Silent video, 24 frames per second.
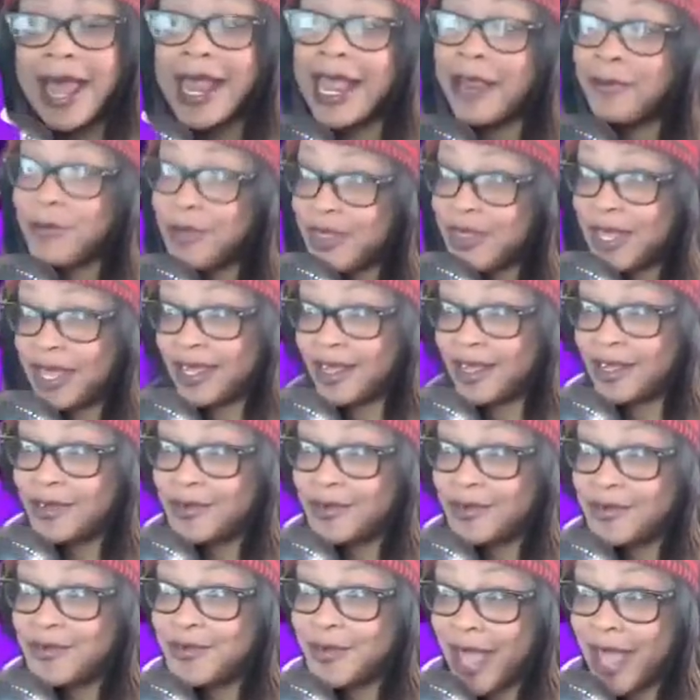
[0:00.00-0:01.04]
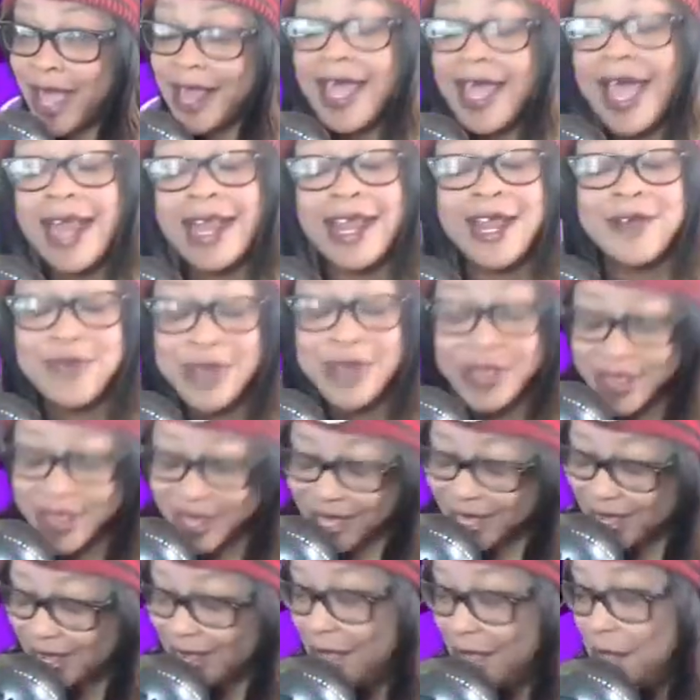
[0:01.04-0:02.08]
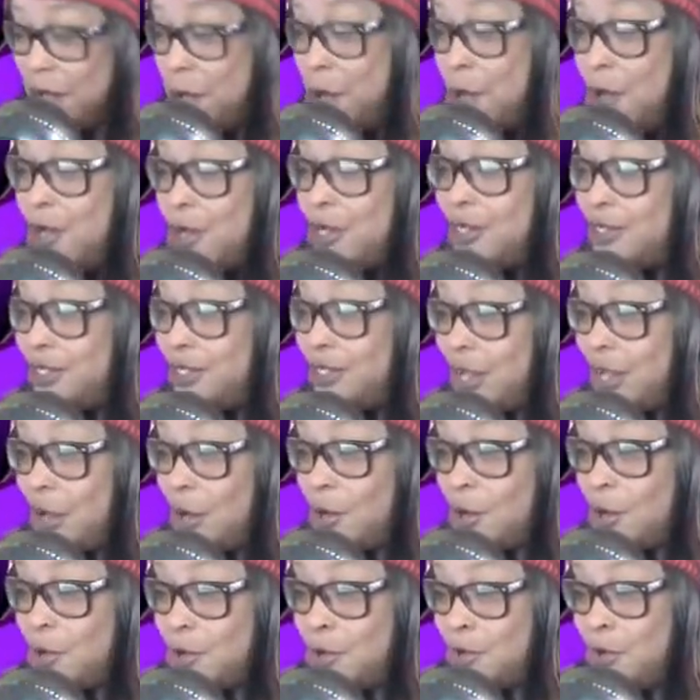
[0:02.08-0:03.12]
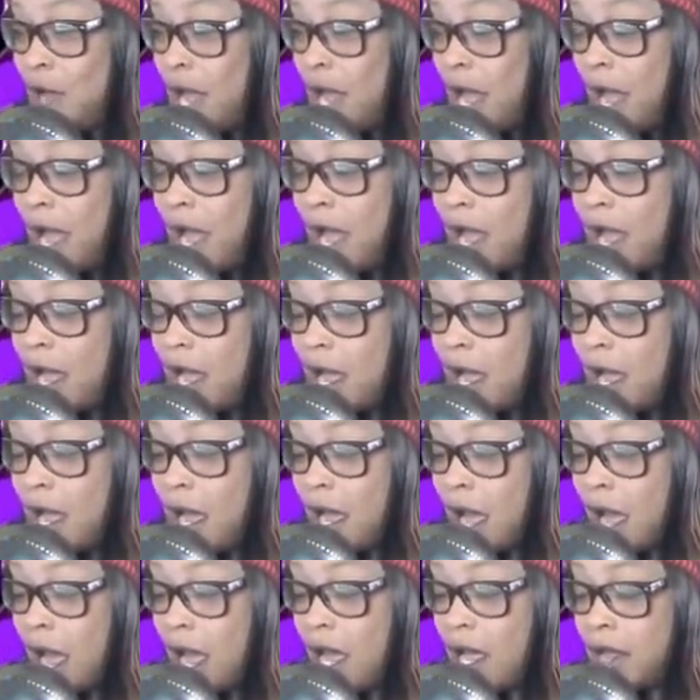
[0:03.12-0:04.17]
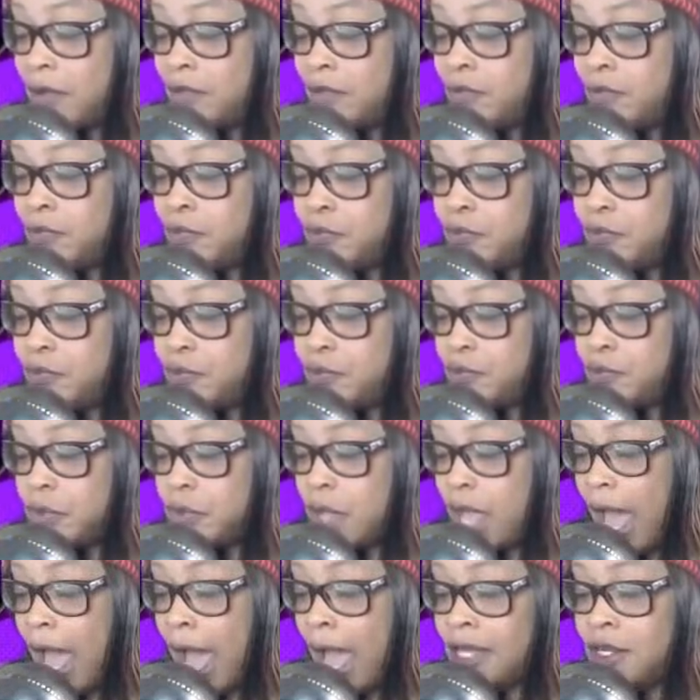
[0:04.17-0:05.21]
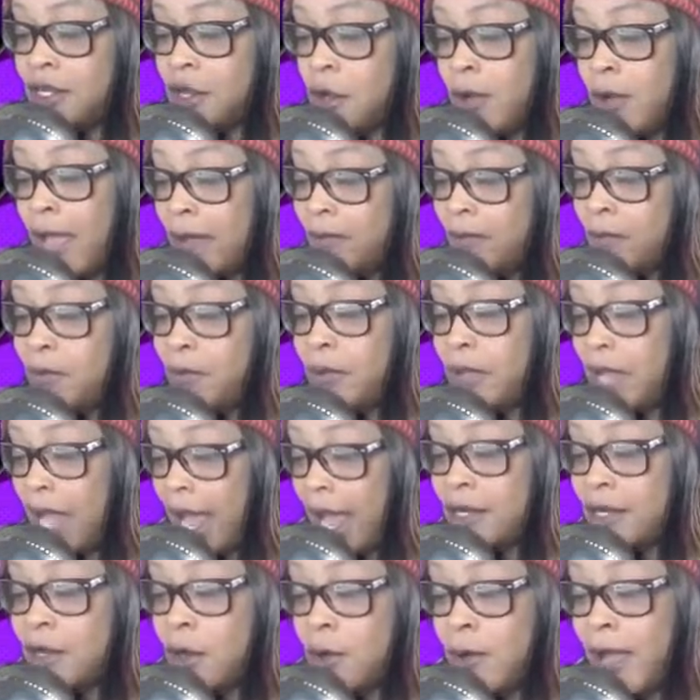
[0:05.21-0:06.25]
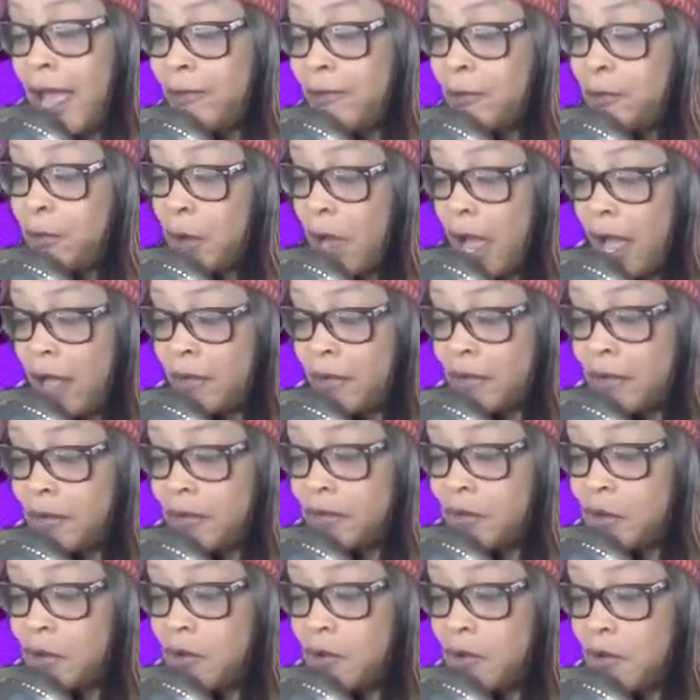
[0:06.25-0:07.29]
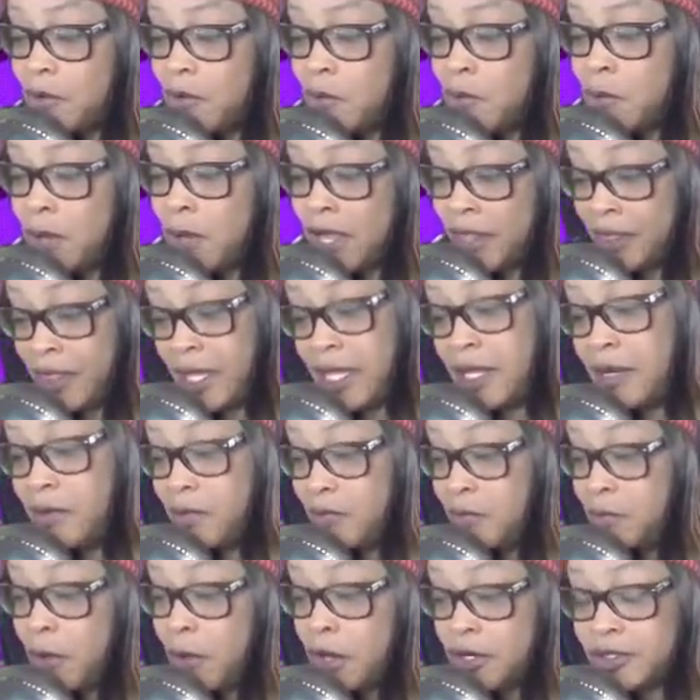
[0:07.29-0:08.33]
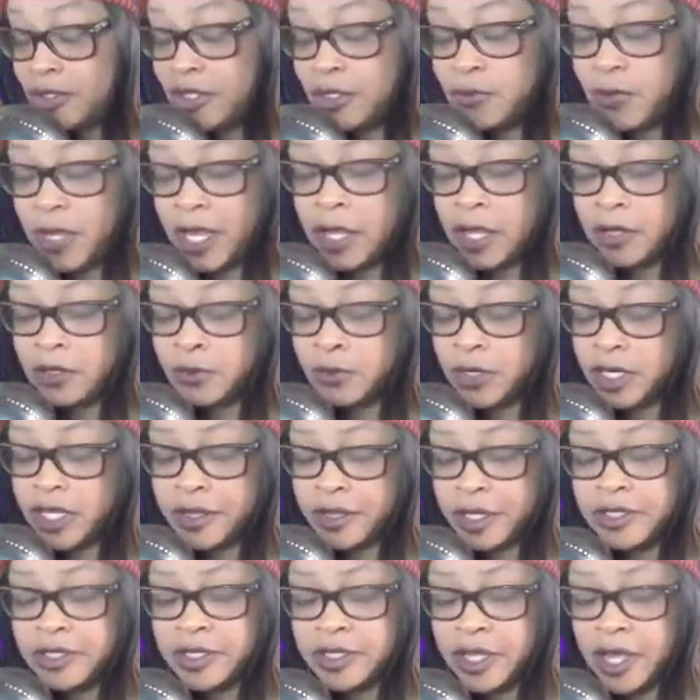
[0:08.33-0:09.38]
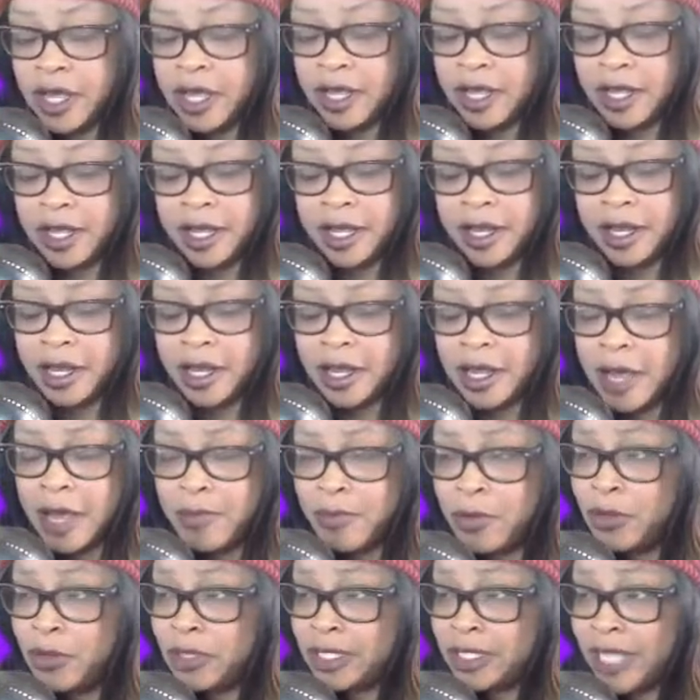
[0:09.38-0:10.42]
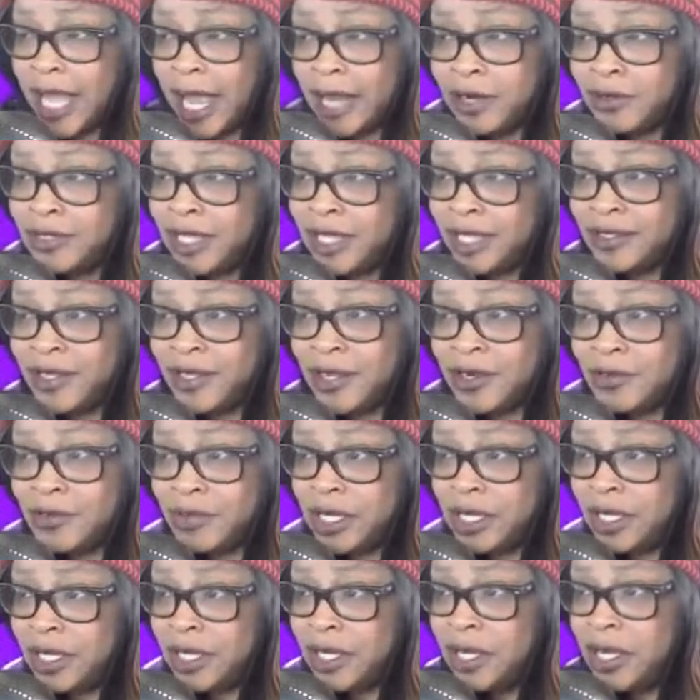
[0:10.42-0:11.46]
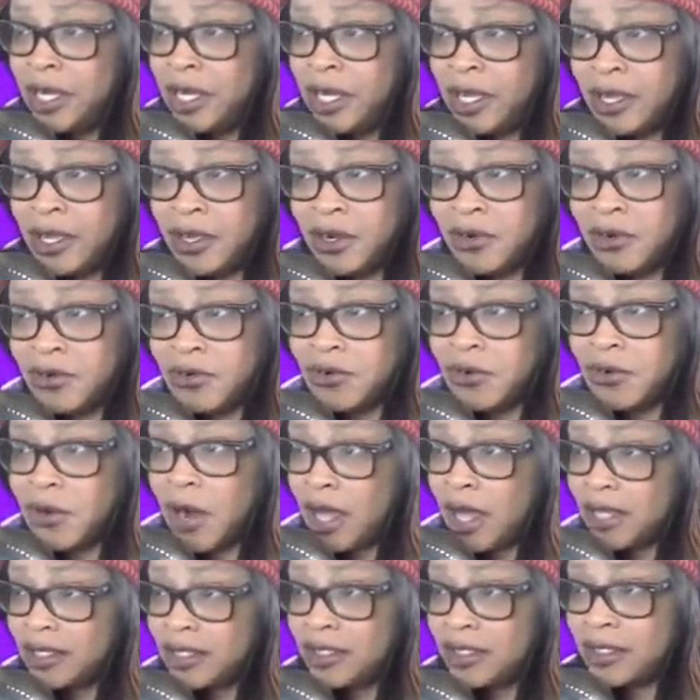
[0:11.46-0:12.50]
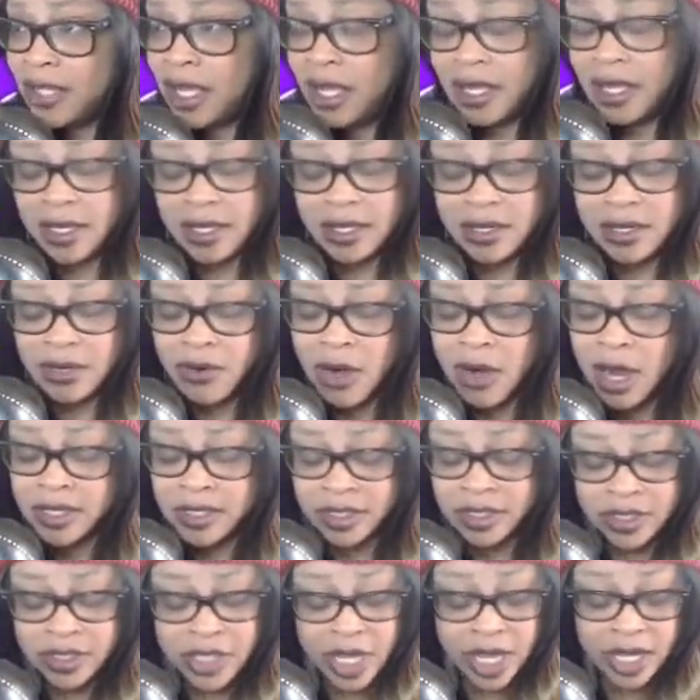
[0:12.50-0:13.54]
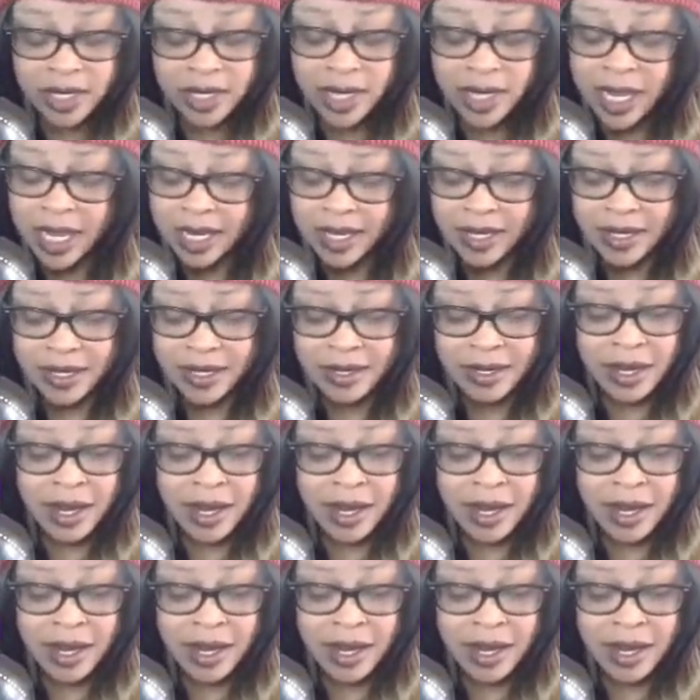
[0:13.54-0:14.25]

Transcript: everything. I got everything. So, I don't have a problem with it personally with Elden Ring, because there's a couple of titles that's going to be cross gen, and